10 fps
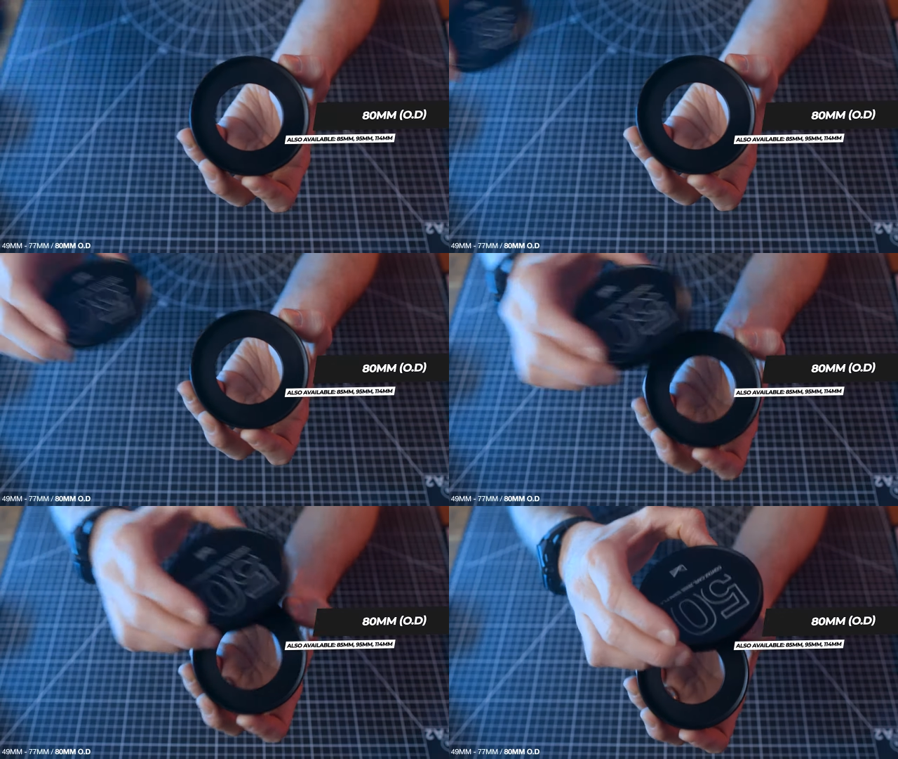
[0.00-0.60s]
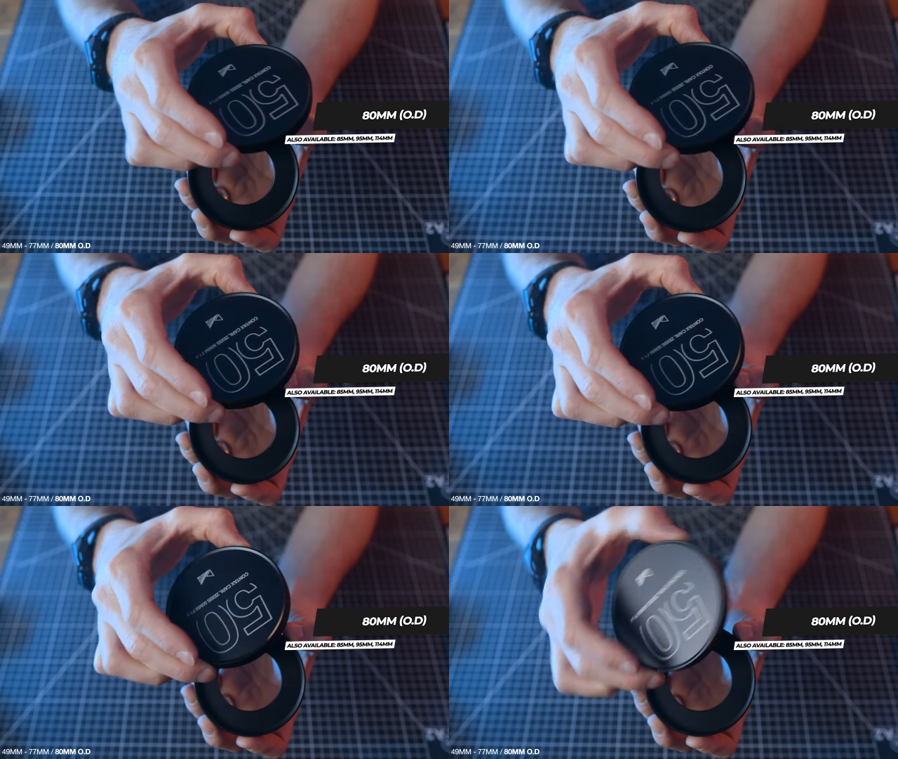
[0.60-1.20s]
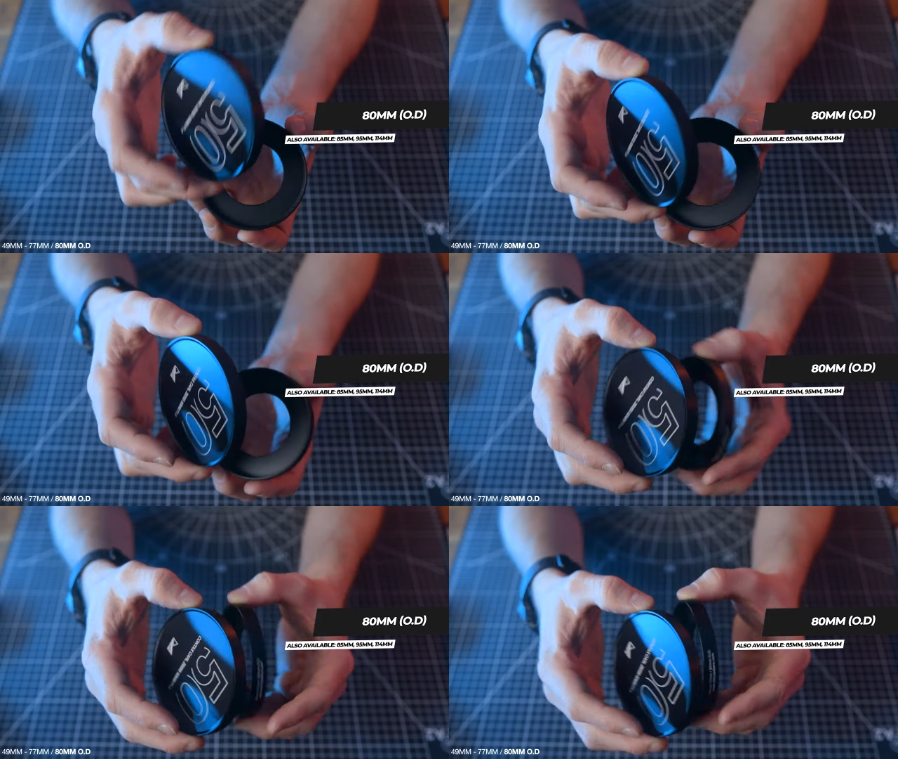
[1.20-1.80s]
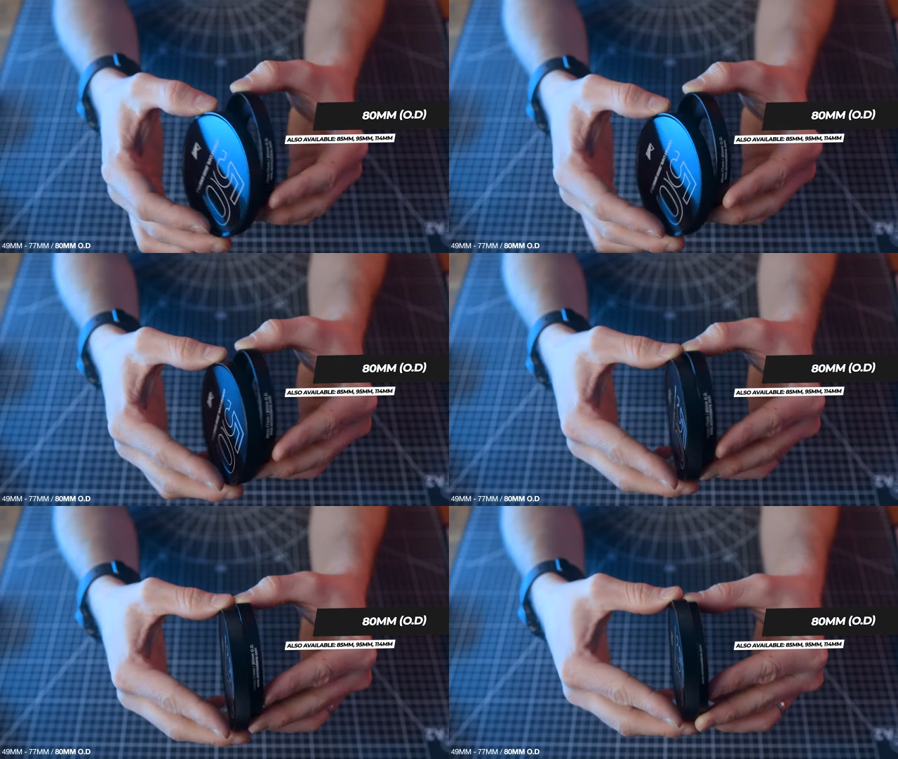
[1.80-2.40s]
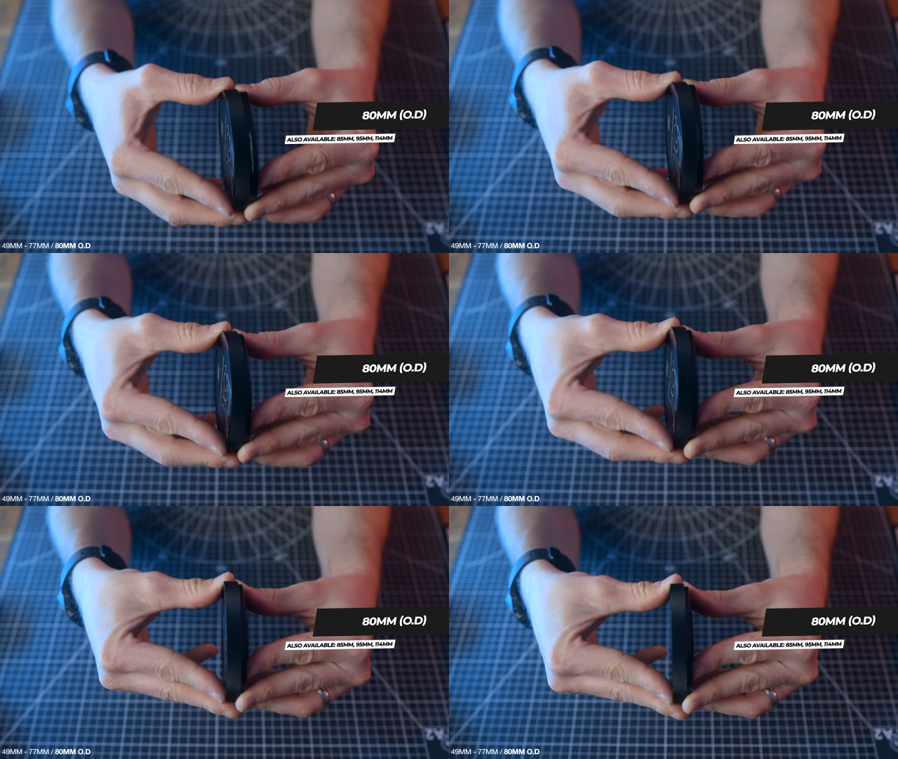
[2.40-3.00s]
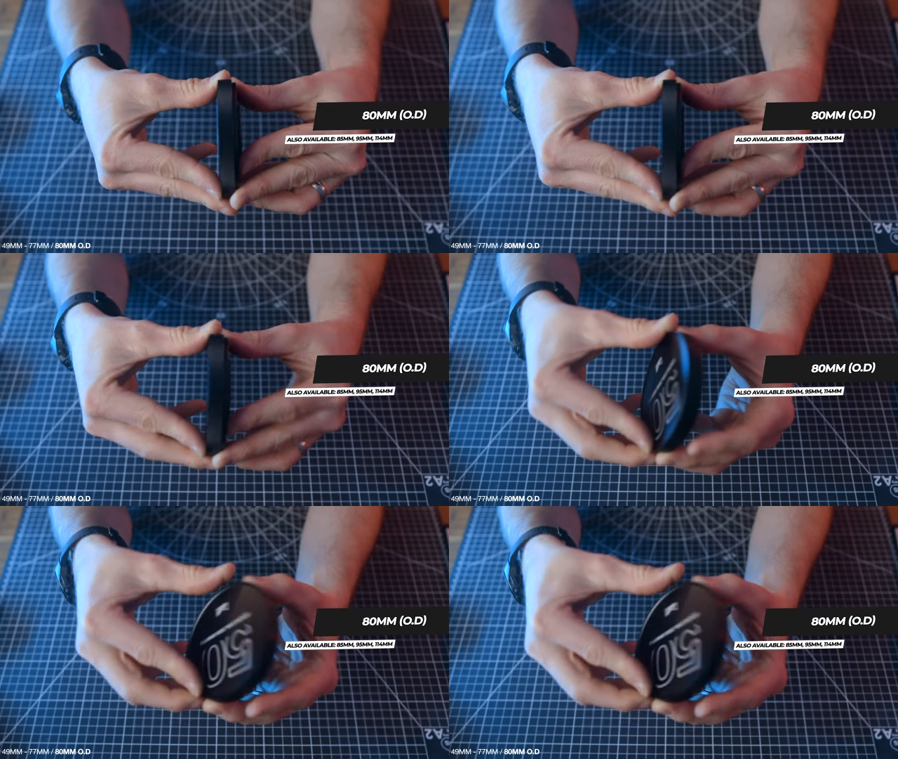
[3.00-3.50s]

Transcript: No face is visible, so there are no lips to read.